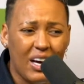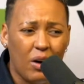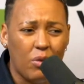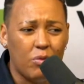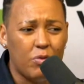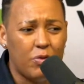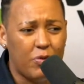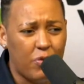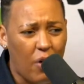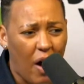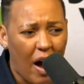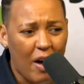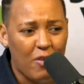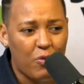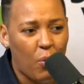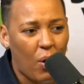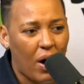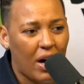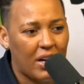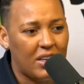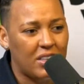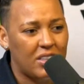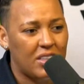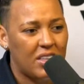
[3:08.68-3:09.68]
Lyon 5
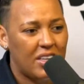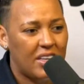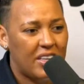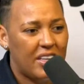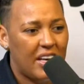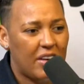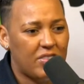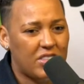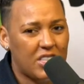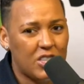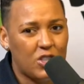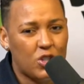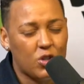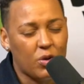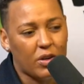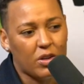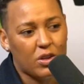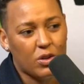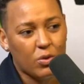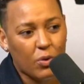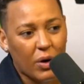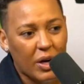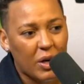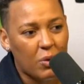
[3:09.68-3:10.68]
1 see Zurich
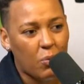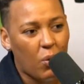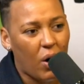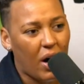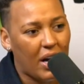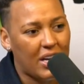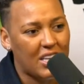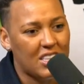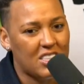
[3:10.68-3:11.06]
3 1.